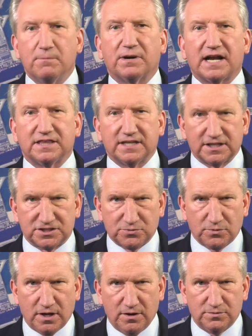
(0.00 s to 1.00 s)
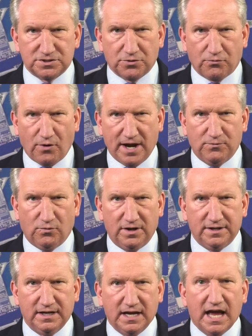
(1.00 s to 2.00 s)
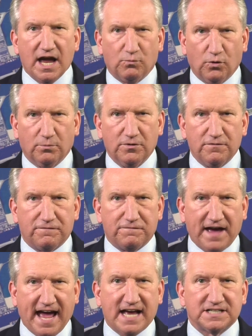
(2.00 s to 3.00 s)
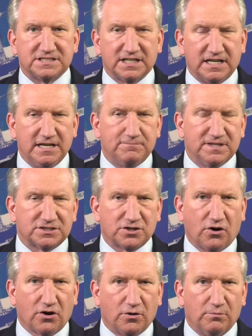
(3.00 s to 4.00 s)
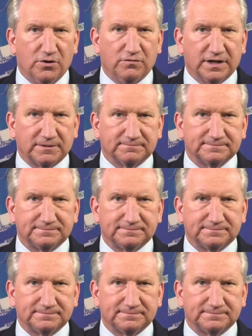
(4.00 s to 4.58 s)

but I think it was the right one, and we'll move fast to keep this cargo moving.